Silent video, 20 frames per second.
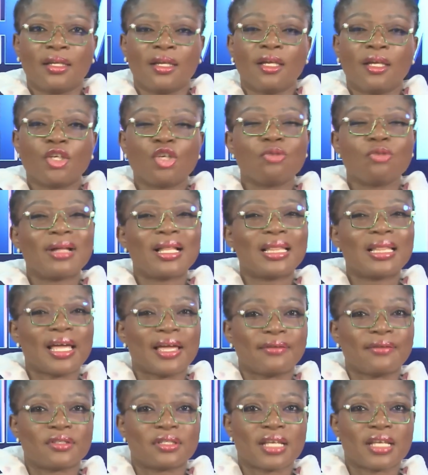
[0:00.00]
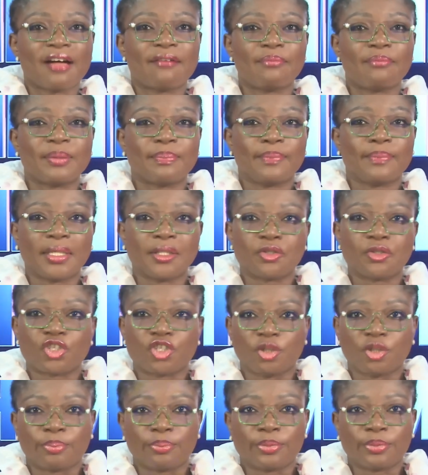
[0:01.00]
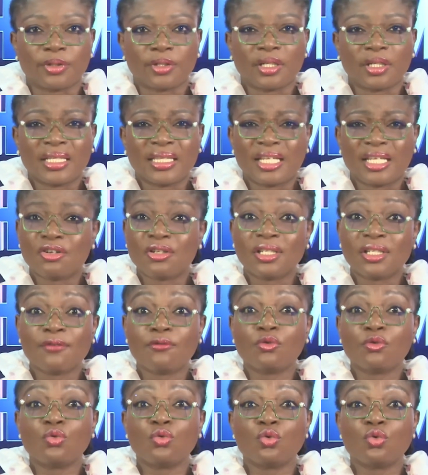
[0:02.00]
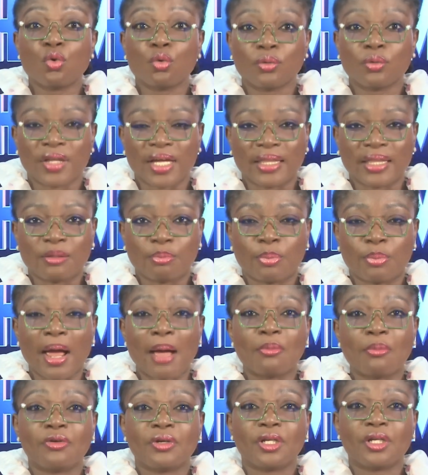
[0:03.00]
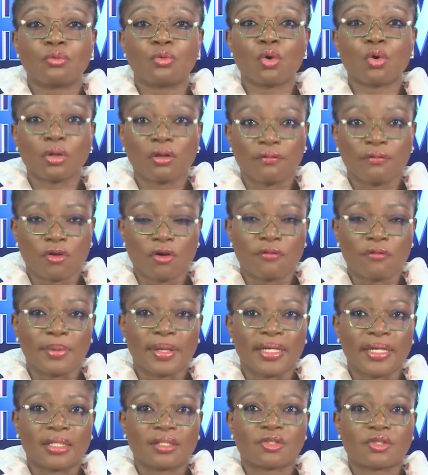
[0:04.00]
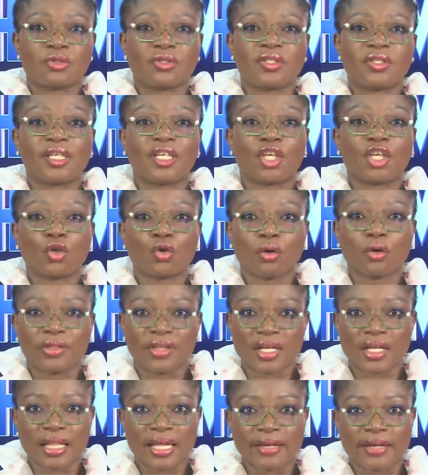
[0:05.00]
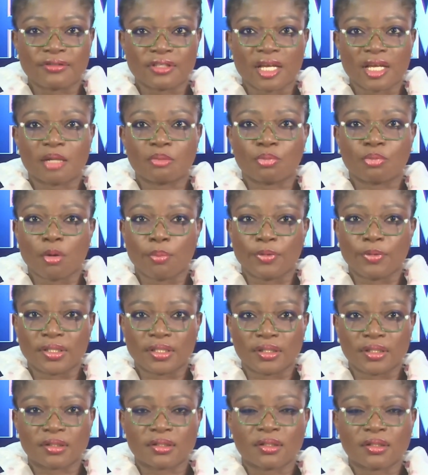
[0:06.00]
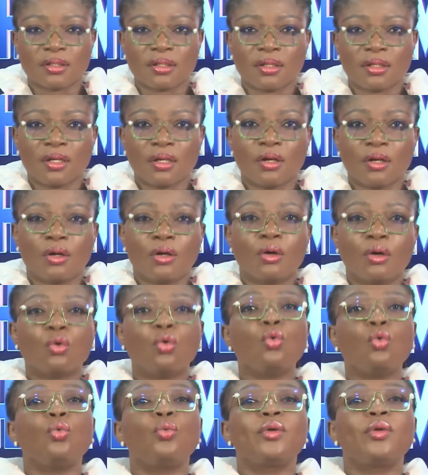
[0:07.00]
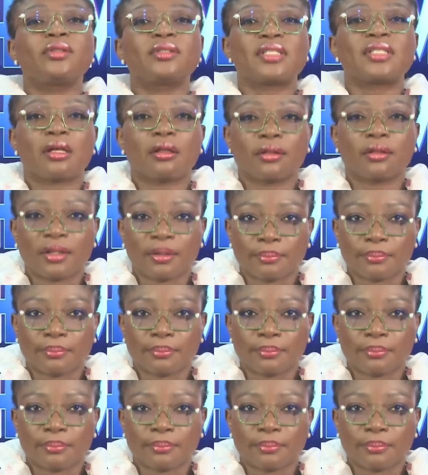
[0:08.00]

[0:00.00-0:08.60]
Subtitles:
Human lives have been made cheap. They don't even know that the primary role of government is to secure their lives and properties. Who will tell them?